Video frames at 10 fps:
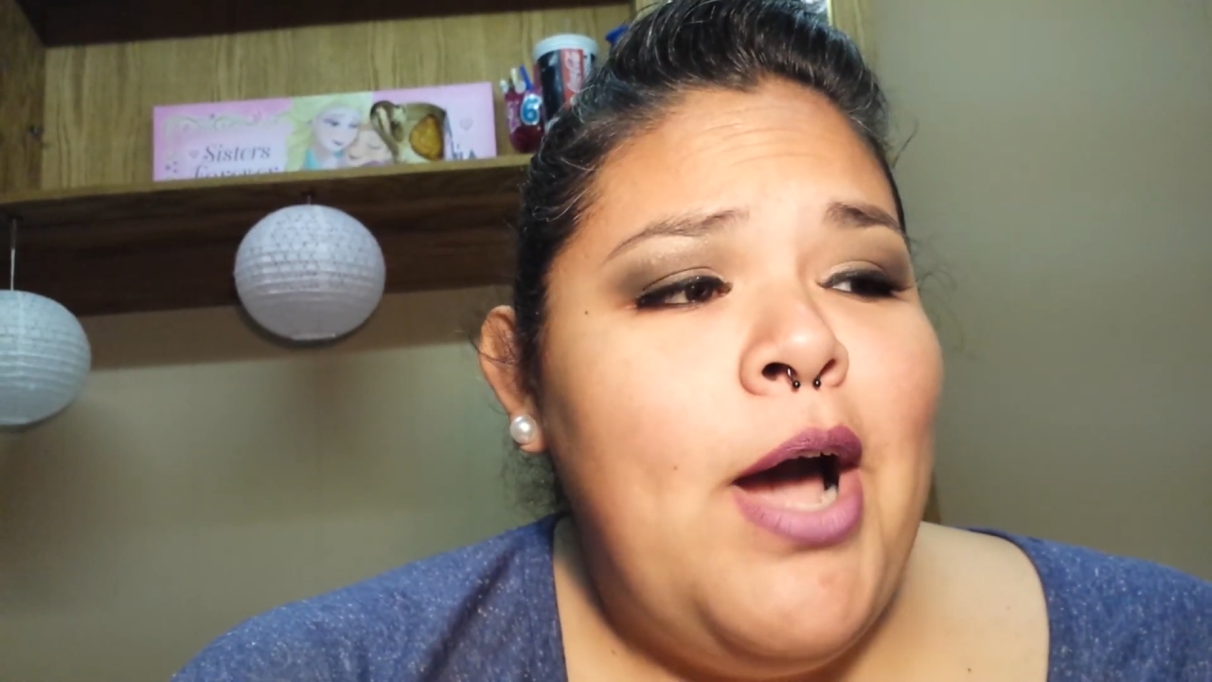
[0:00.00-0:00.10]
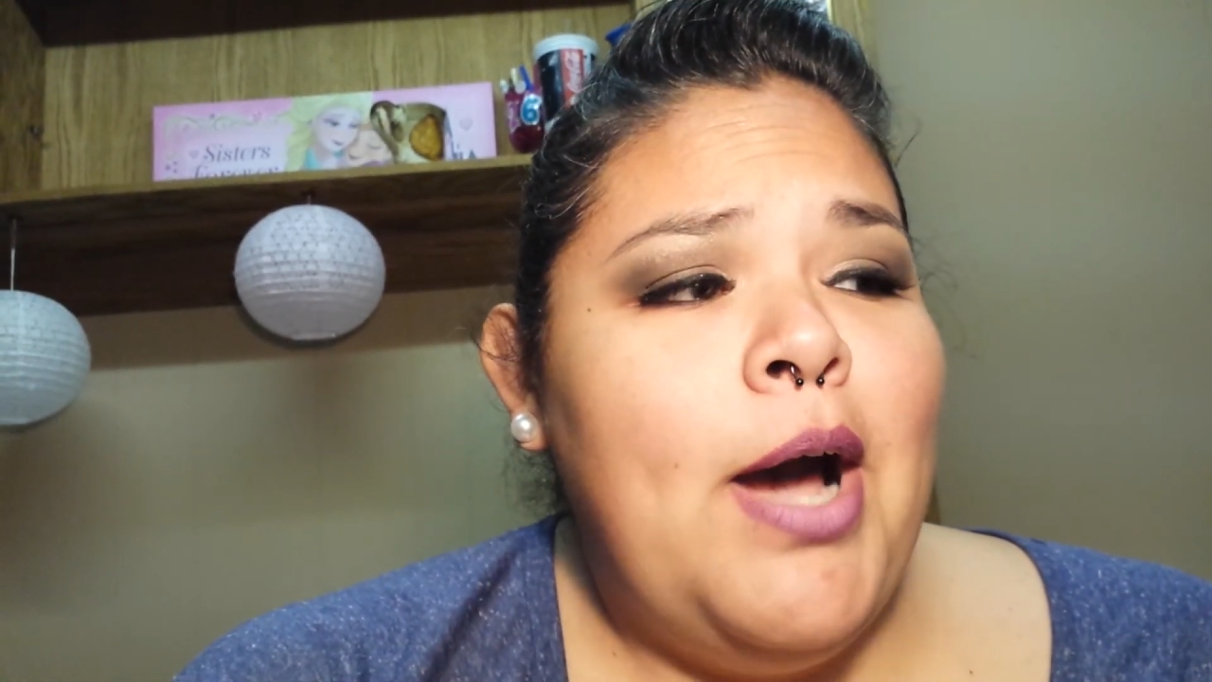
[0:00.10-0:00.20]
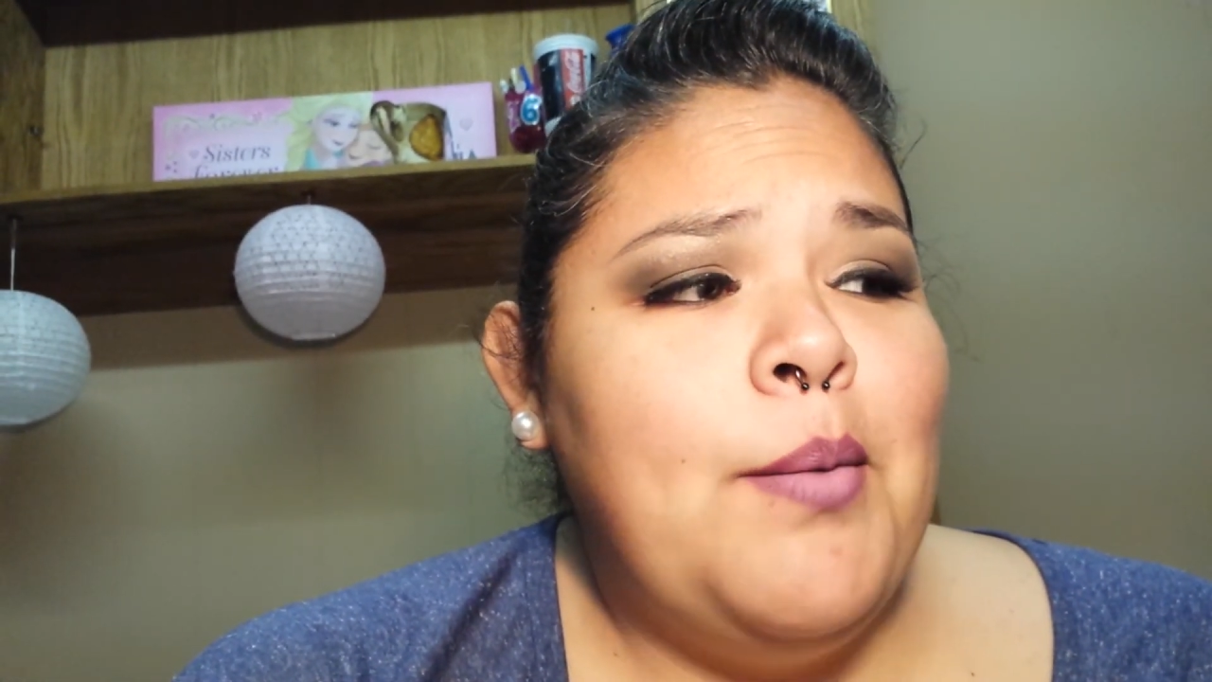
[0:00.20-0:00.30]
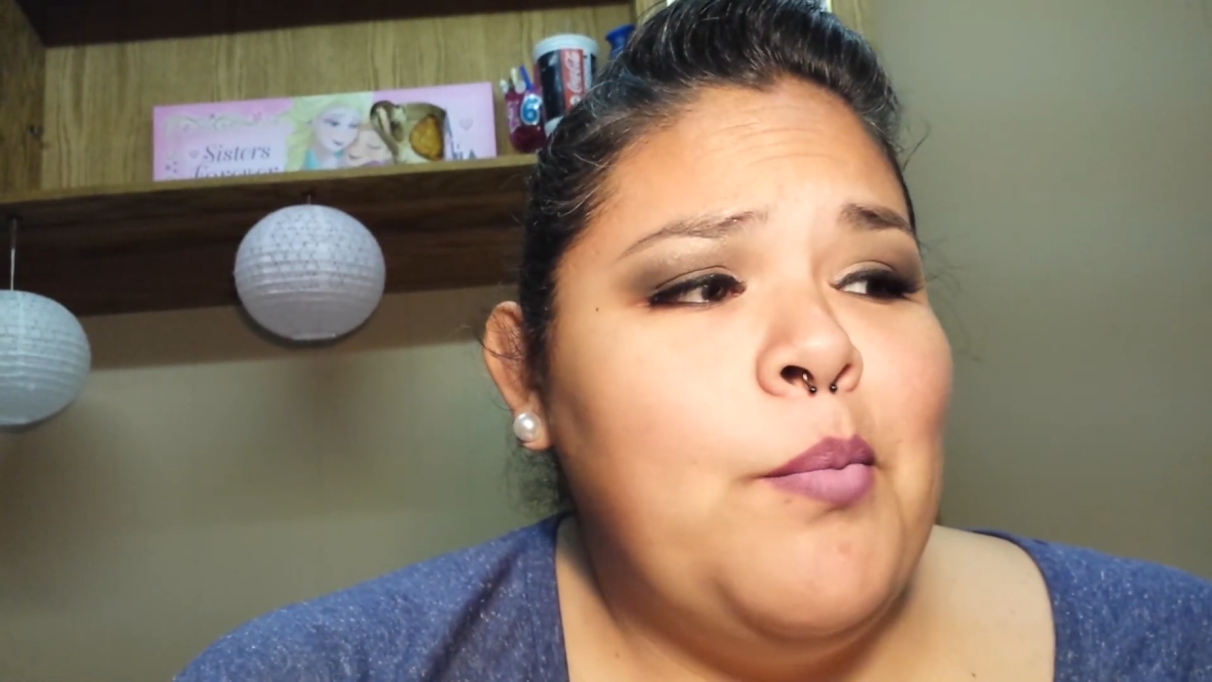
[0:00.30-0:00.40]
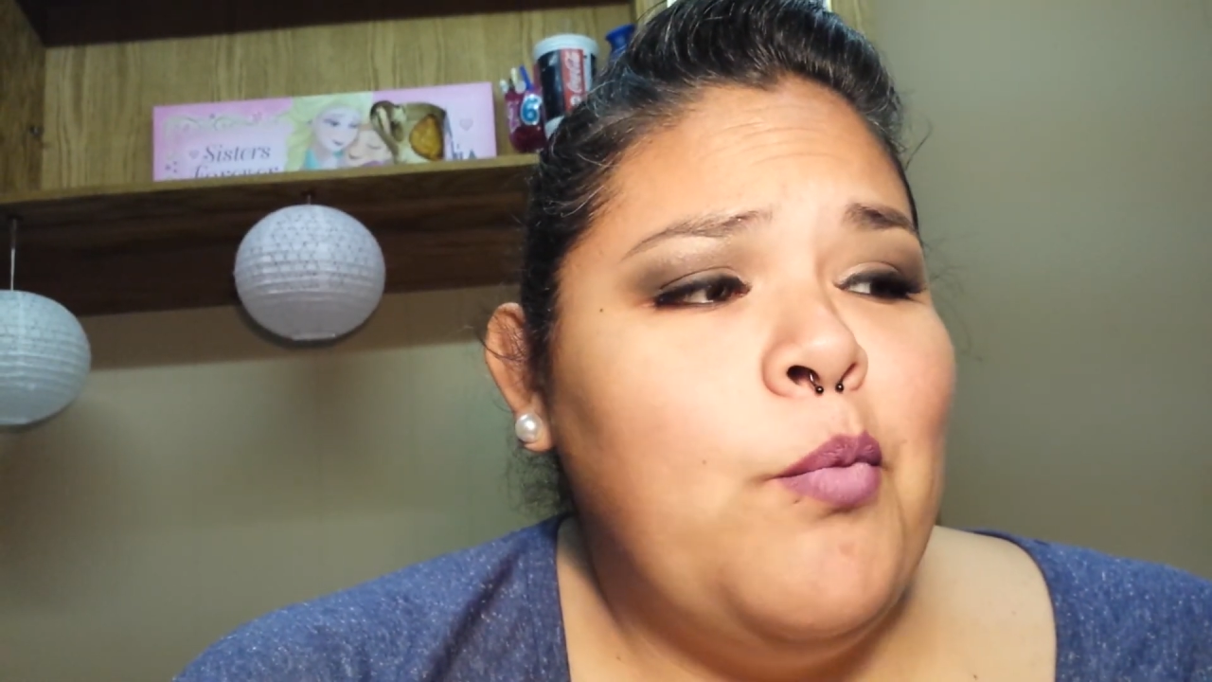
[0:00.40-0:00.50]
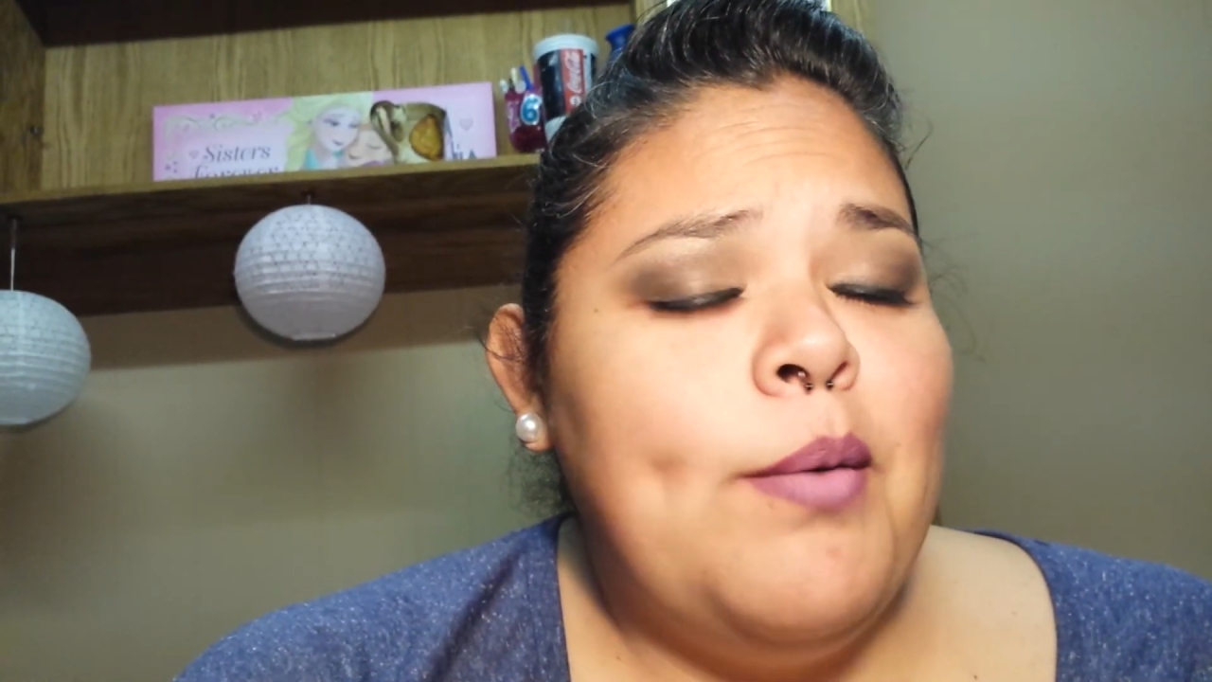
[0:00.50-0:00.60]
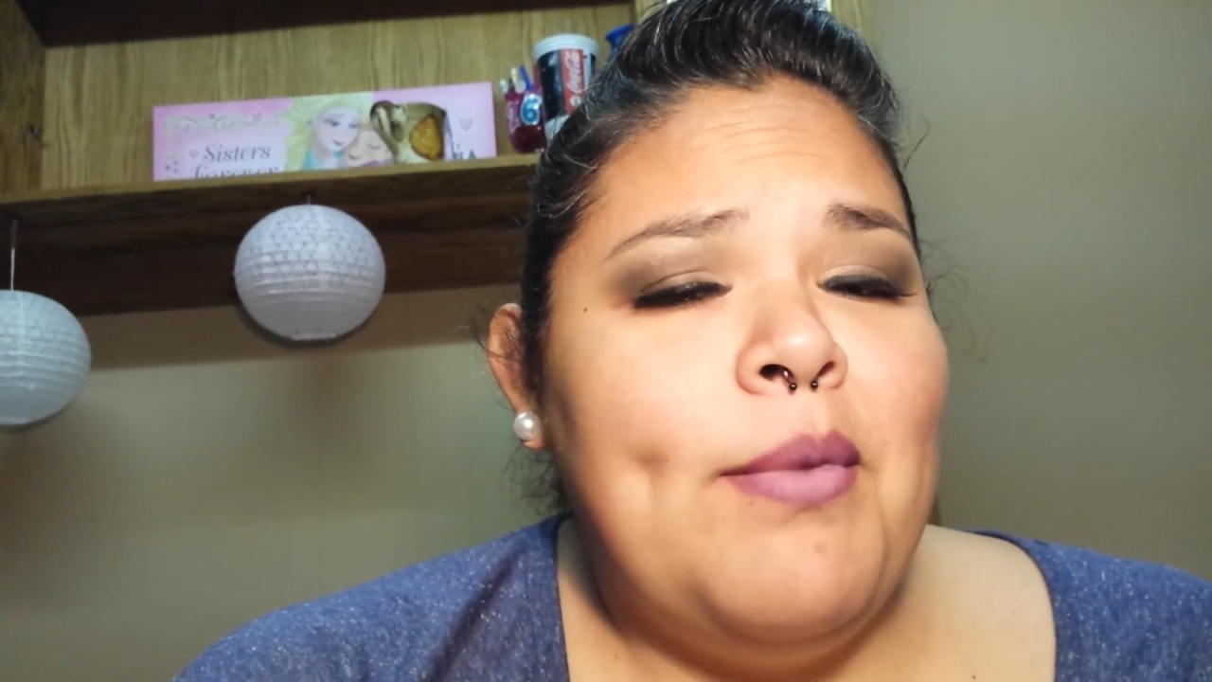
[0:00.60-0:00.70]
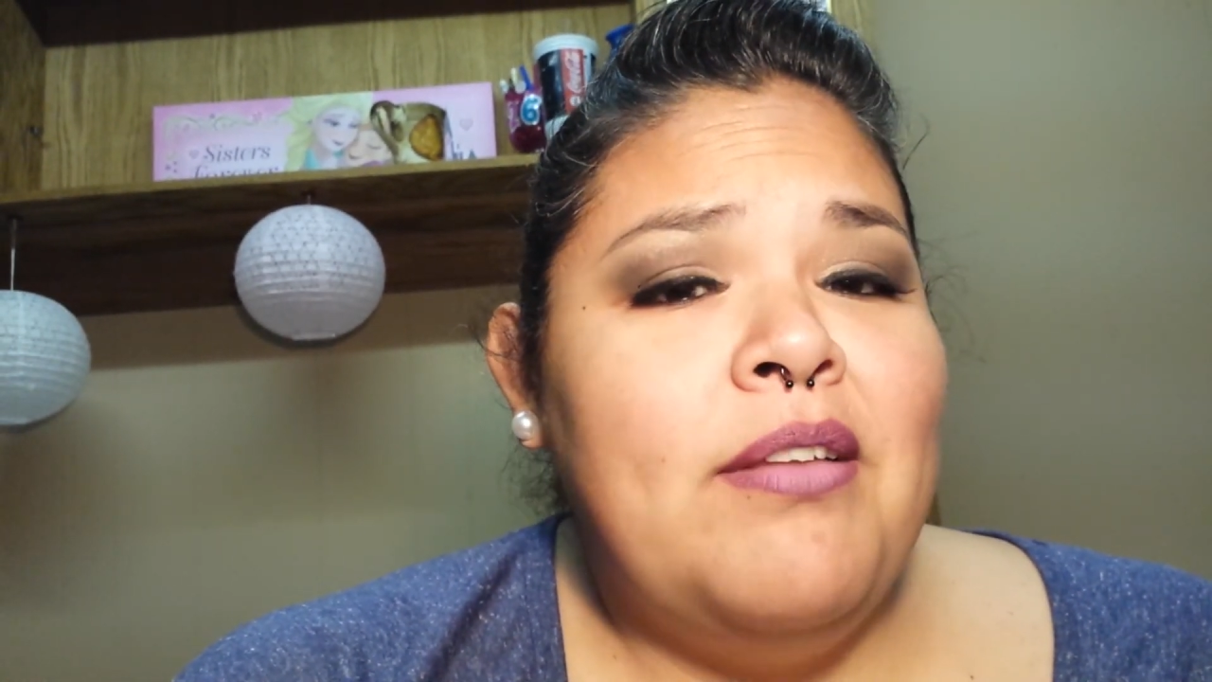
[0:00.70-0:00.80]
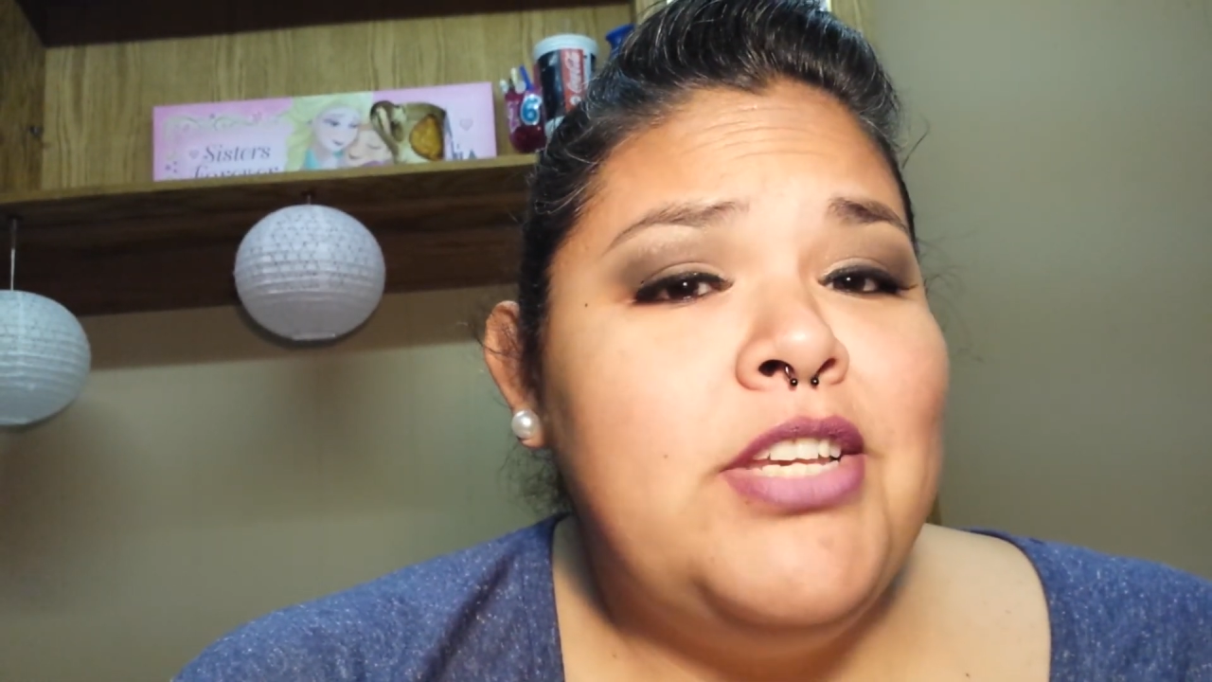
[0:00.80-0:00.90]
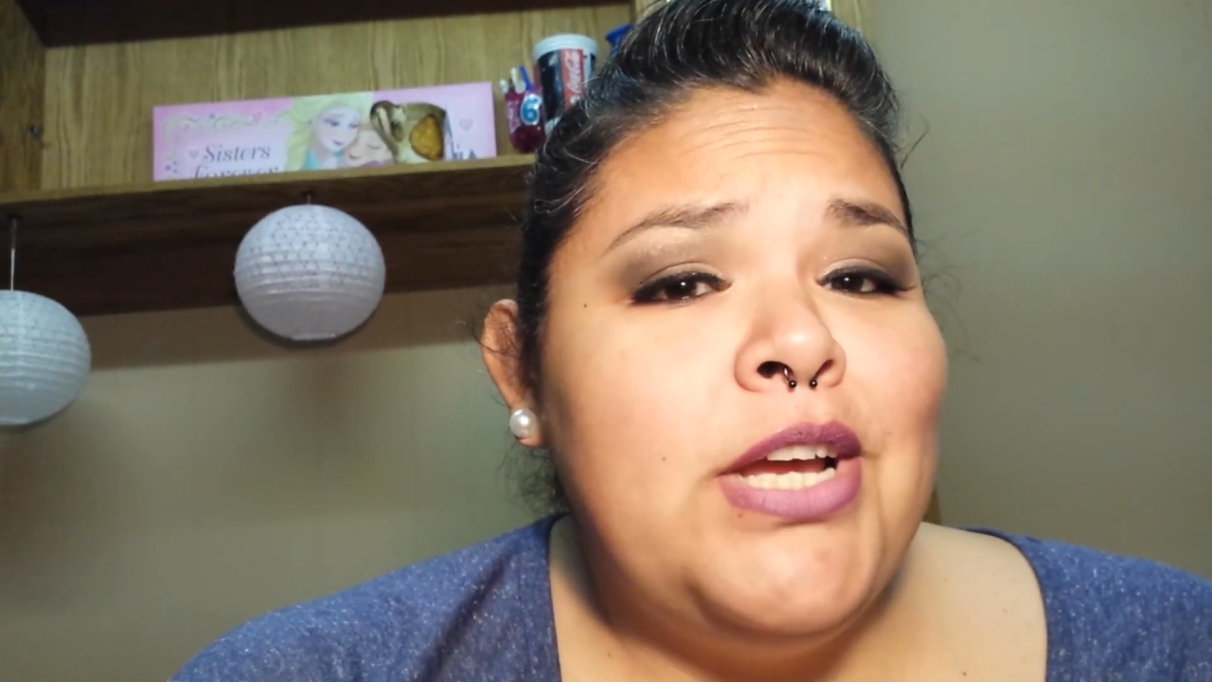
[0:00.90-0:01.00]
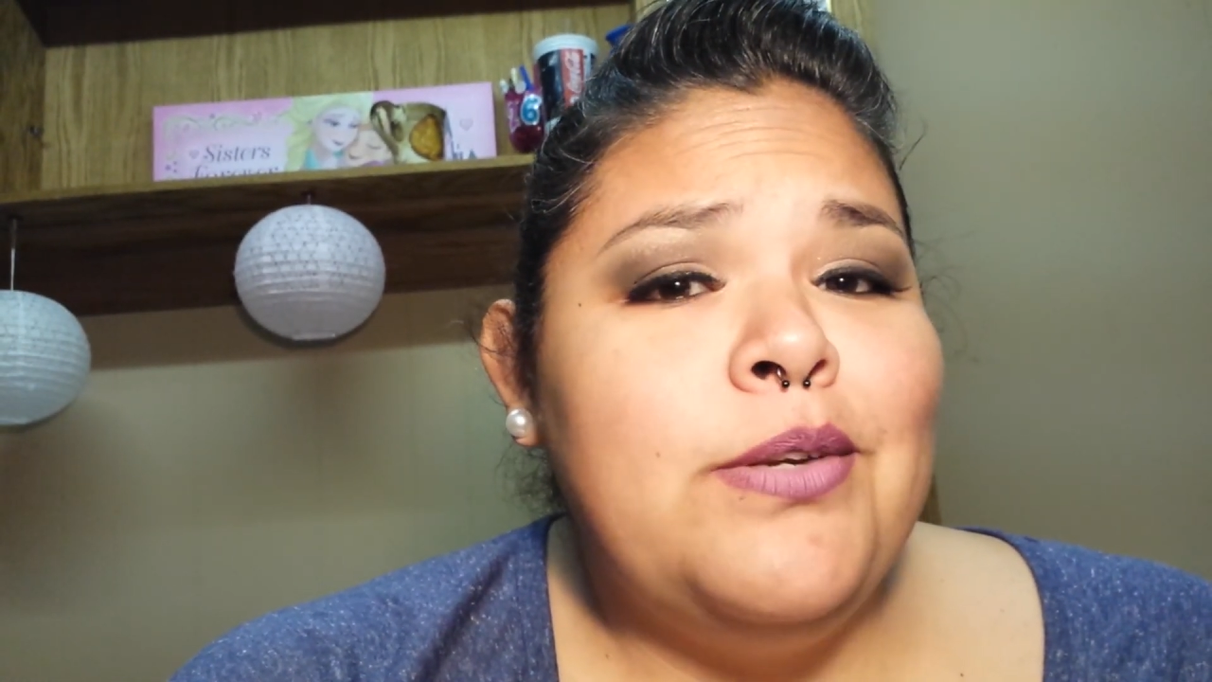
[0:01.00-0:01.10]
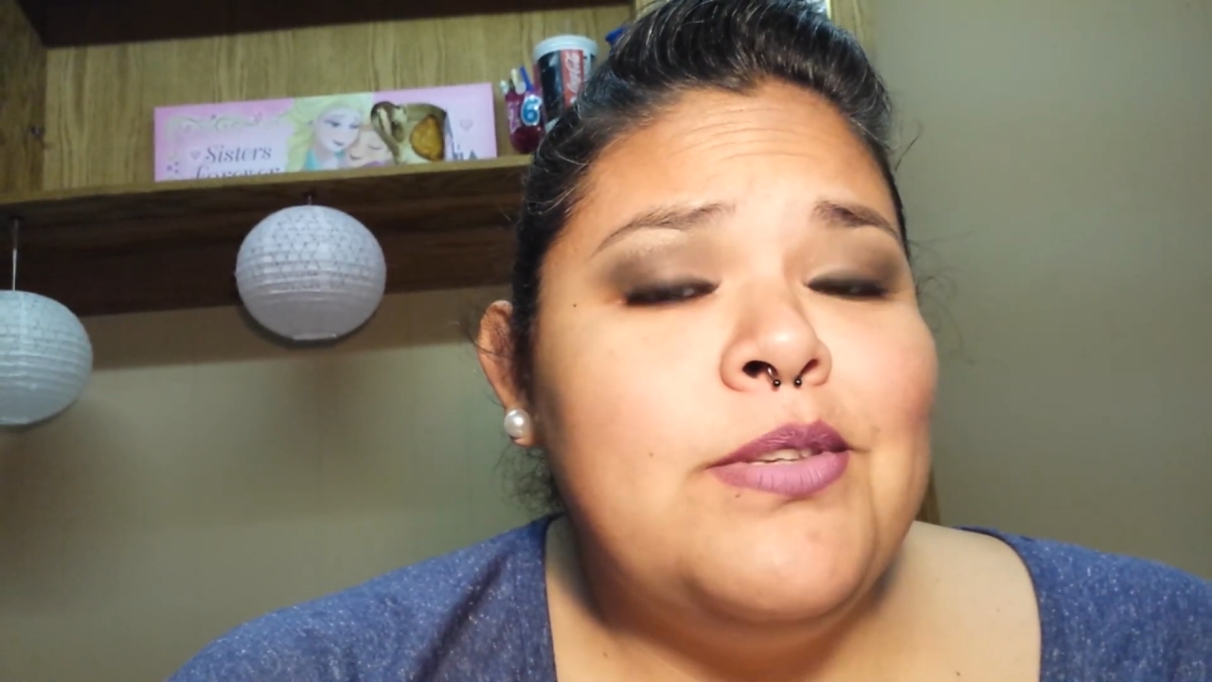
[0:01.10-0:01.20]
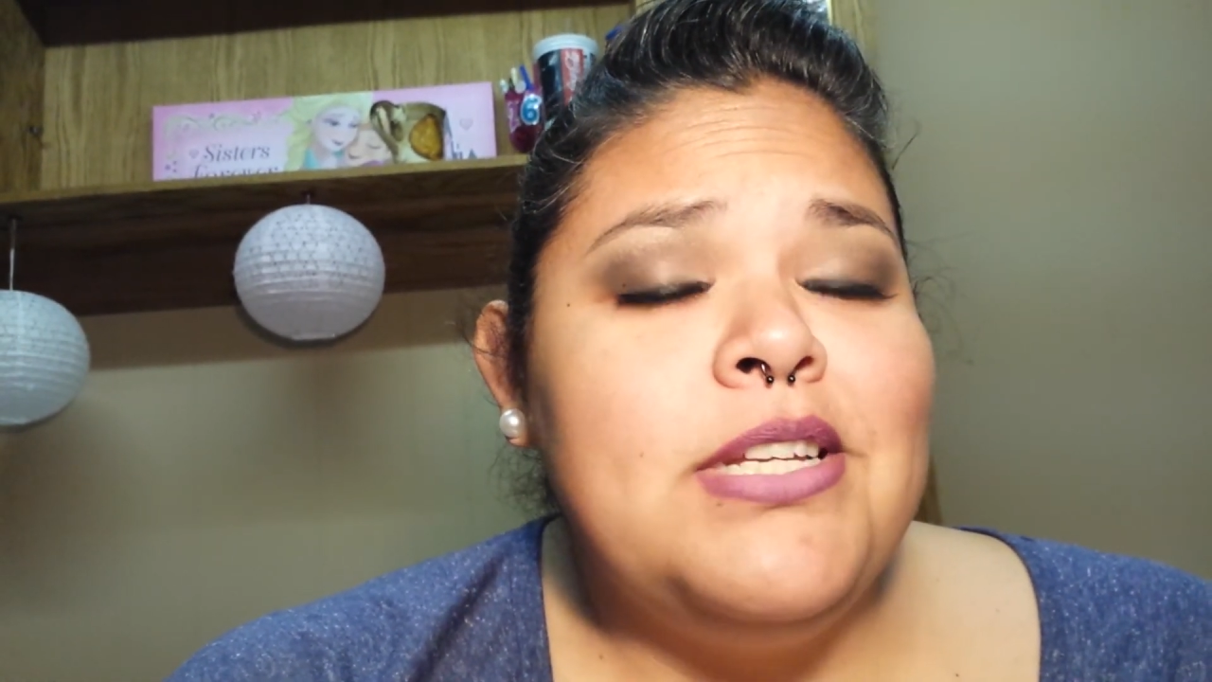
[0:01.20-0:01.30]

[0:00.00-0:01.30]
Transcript: what my channel